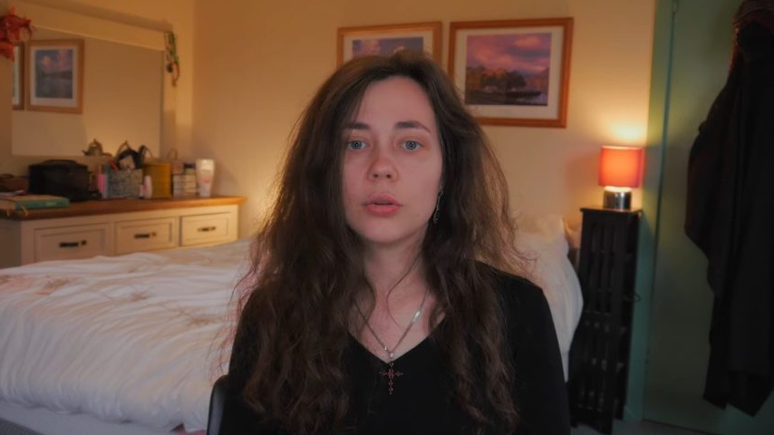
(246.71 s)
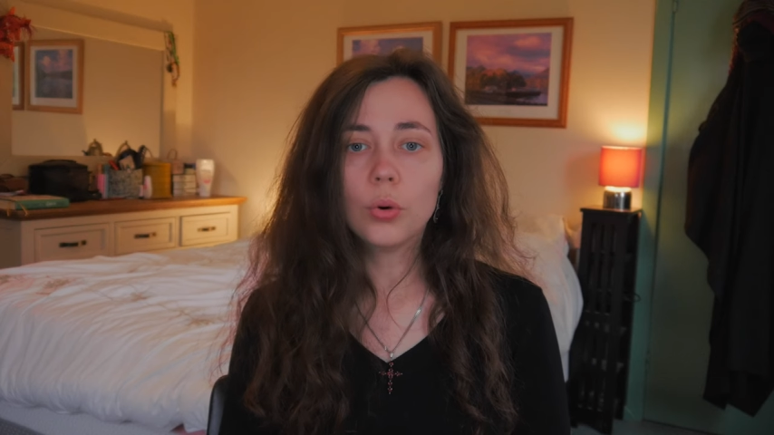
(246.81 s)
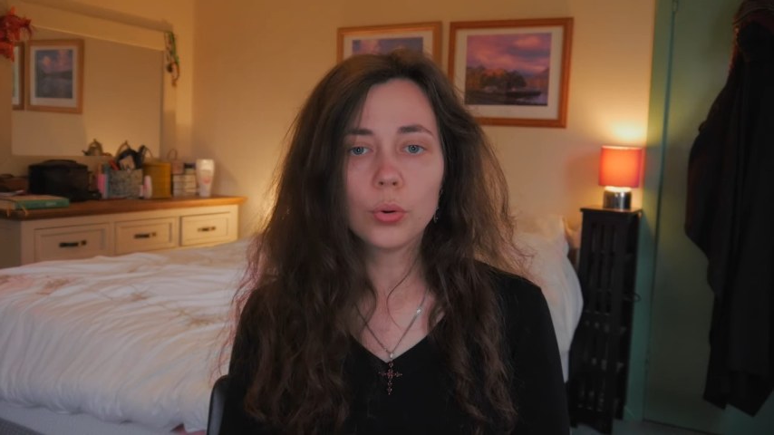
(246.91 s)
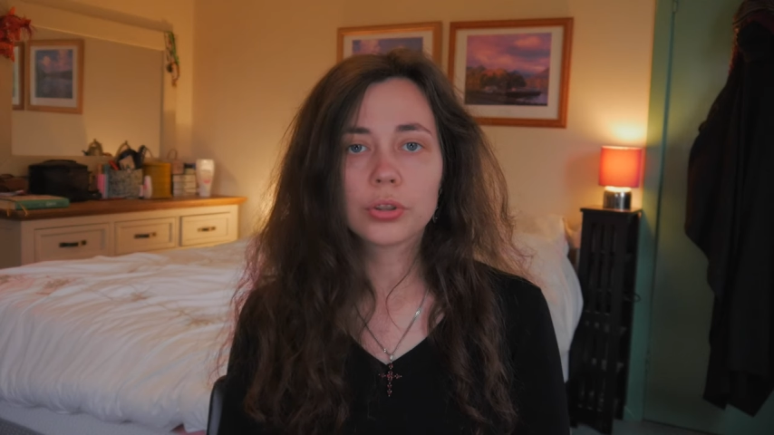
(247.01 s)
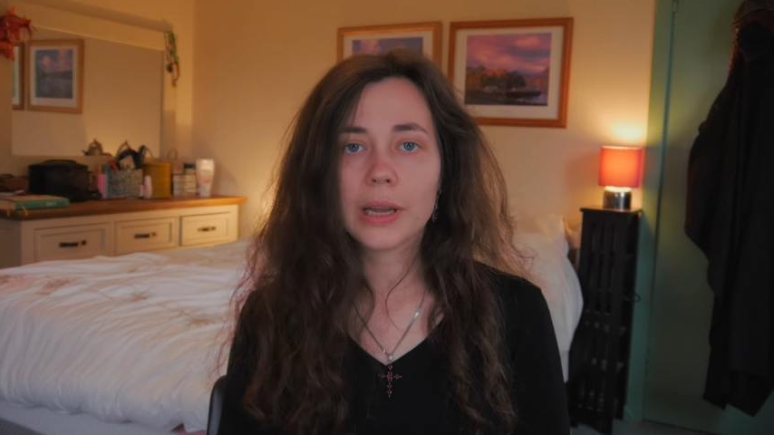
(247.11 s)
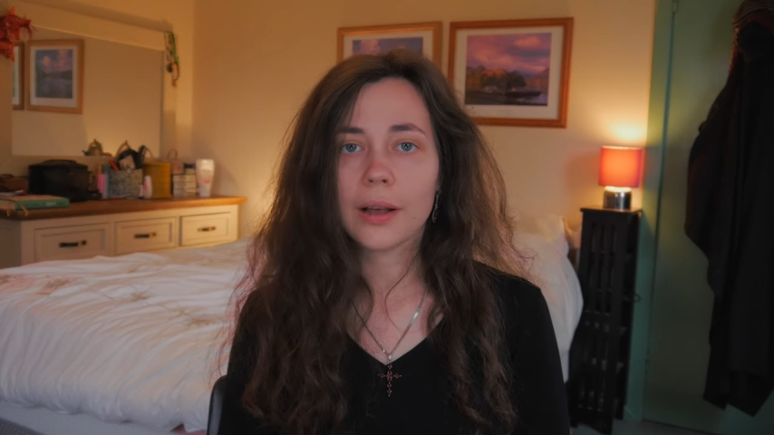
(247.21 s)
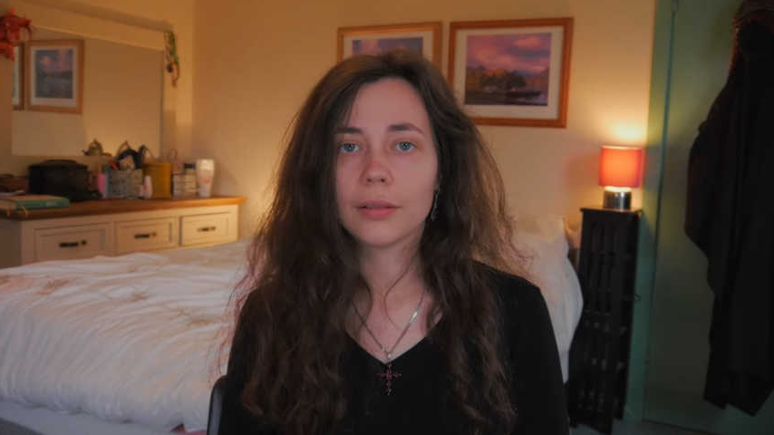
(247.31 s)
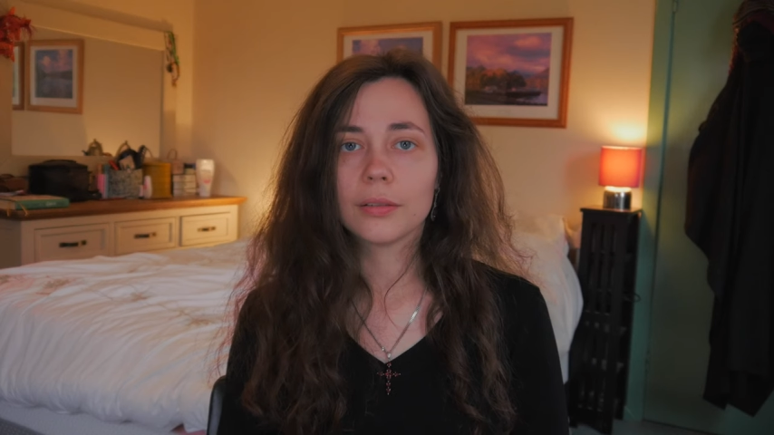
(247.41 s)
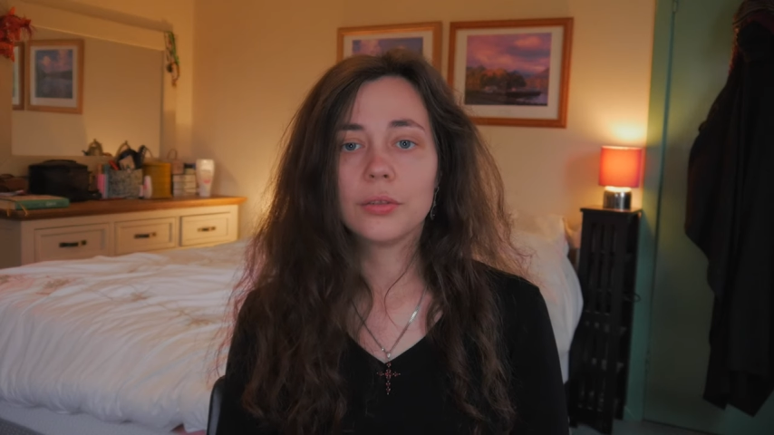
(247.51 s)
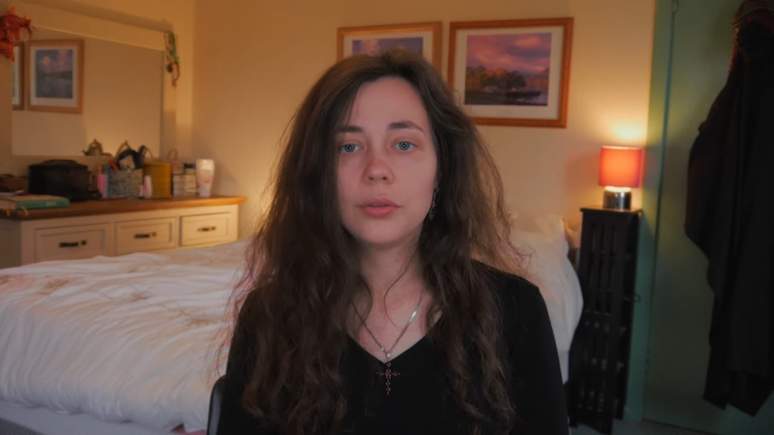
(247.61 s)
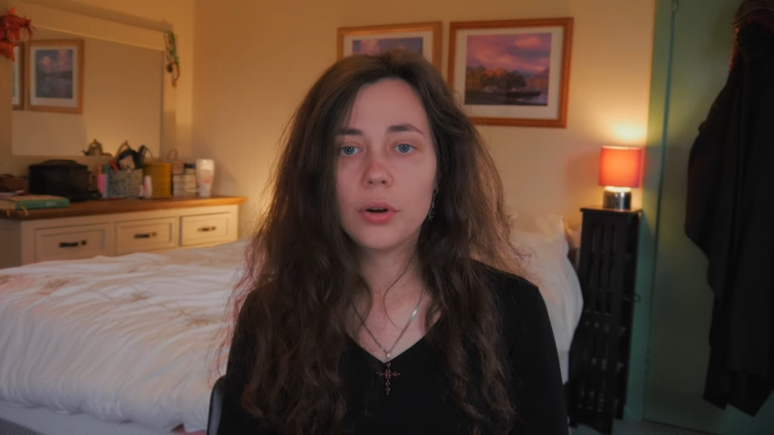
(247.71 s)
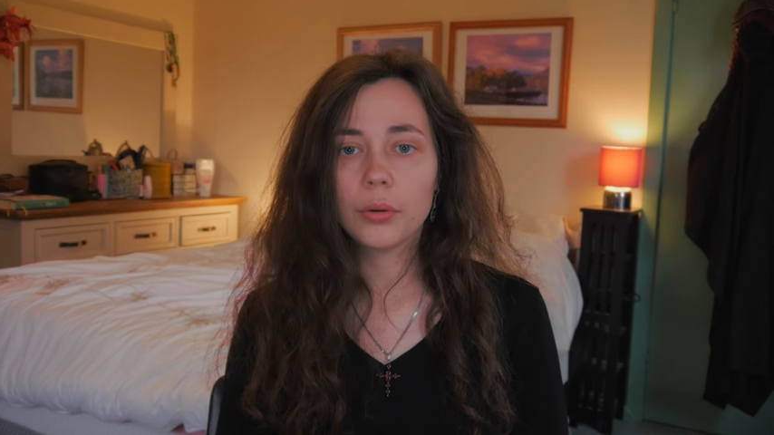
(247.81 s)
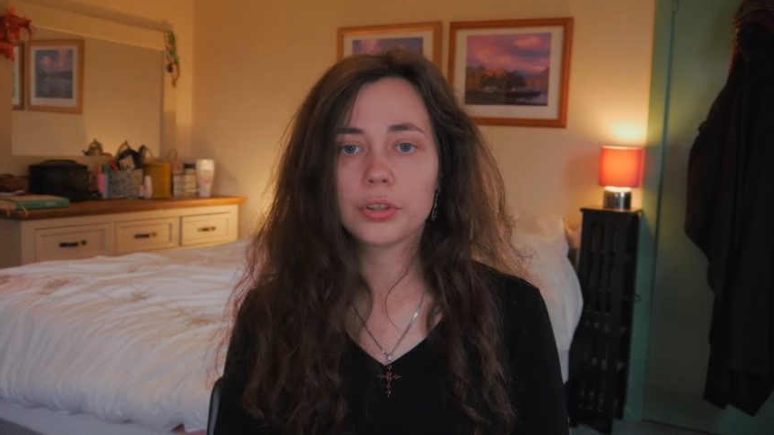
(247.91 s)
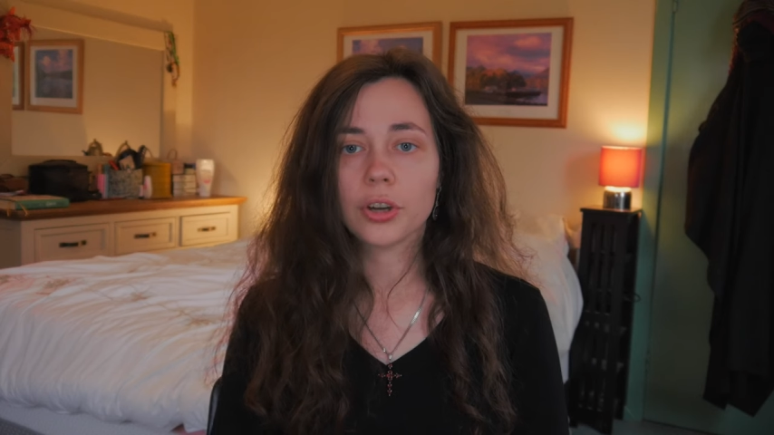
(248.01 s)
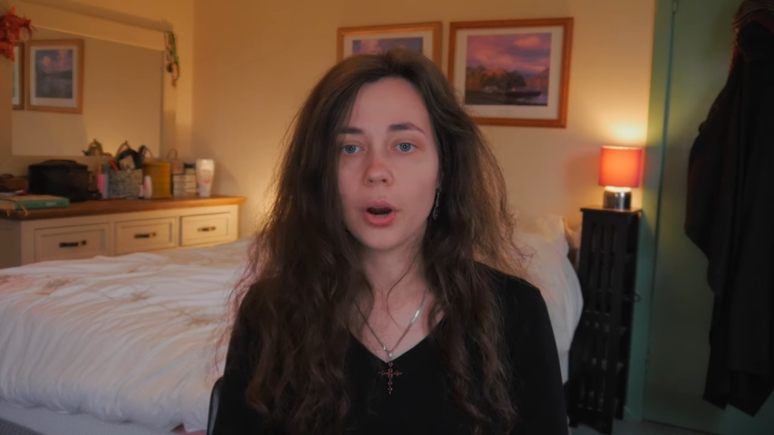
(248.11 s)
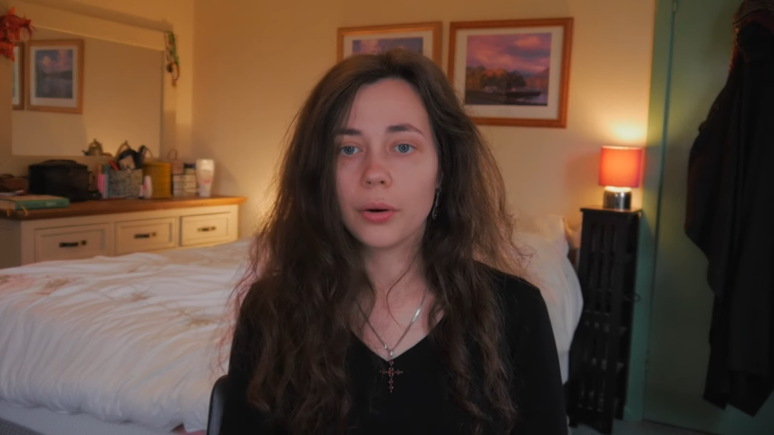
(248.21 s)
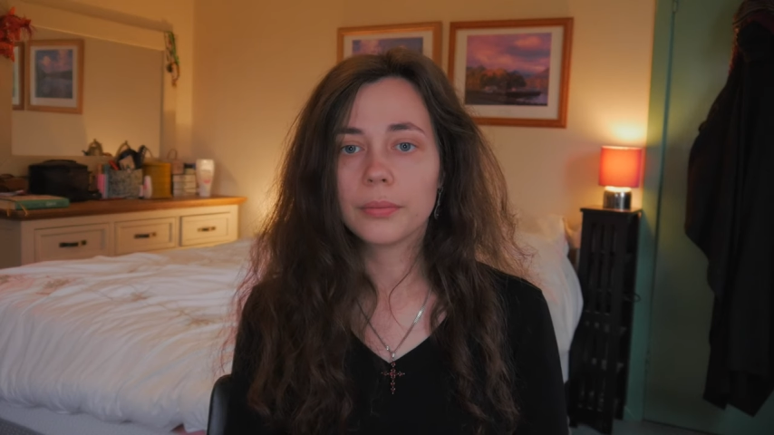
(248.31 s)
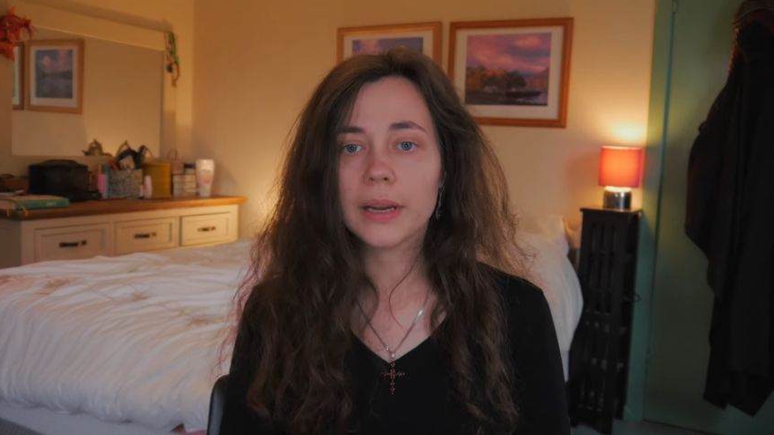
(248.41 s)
all tell, no show.